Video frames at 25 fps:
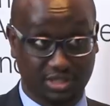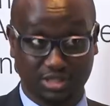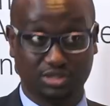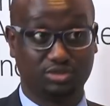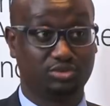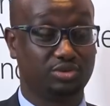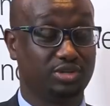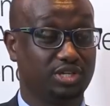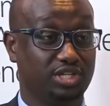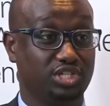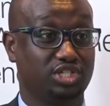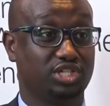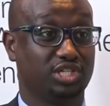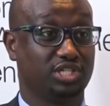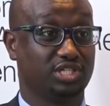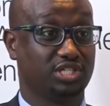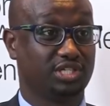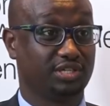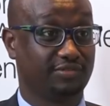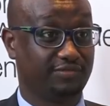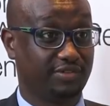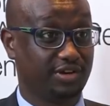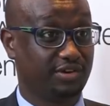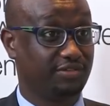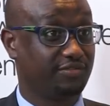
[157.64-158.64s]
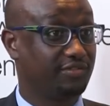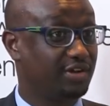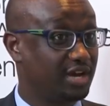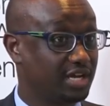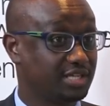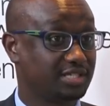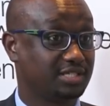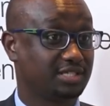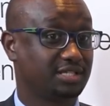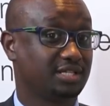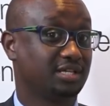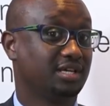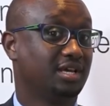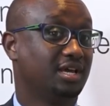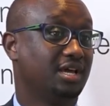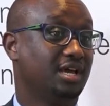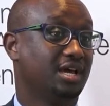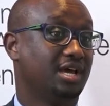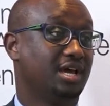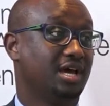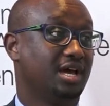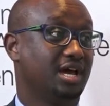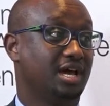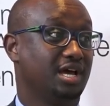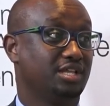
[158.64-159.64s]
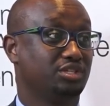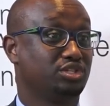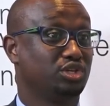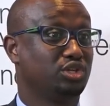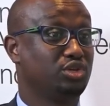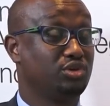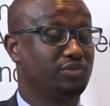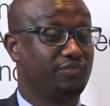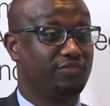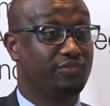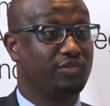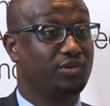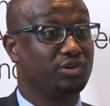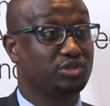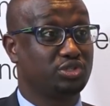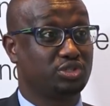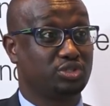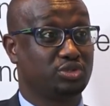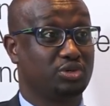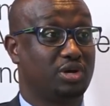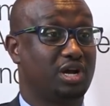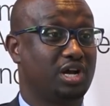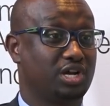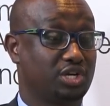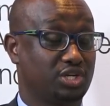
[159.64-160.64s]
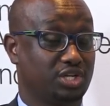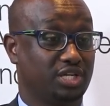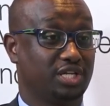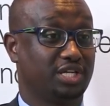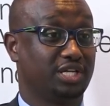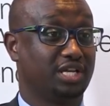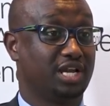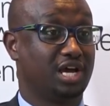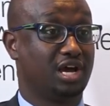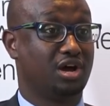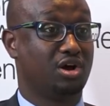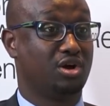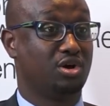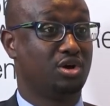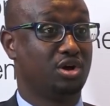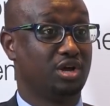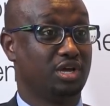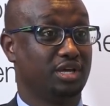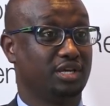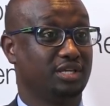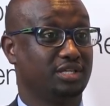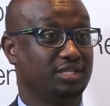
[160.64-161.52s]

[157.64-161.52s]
it's really changing very fast. And so you're forced to actually now,